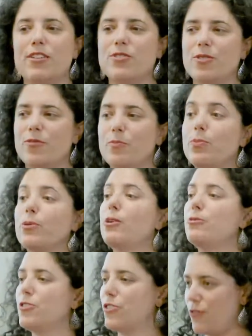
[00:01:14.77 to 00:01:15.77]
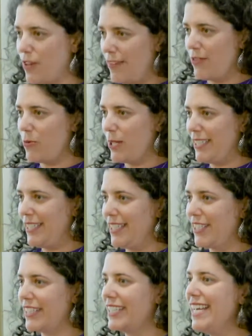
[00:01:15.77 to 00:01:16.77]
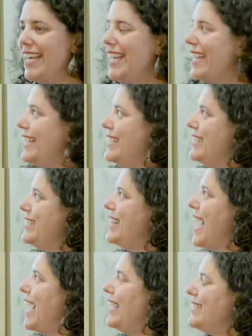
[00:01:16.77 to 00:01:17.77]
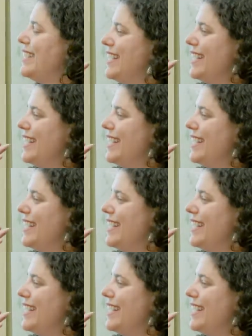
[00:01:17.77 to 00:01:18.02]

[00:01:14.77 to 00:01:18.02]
to sort of broach for everyone here is that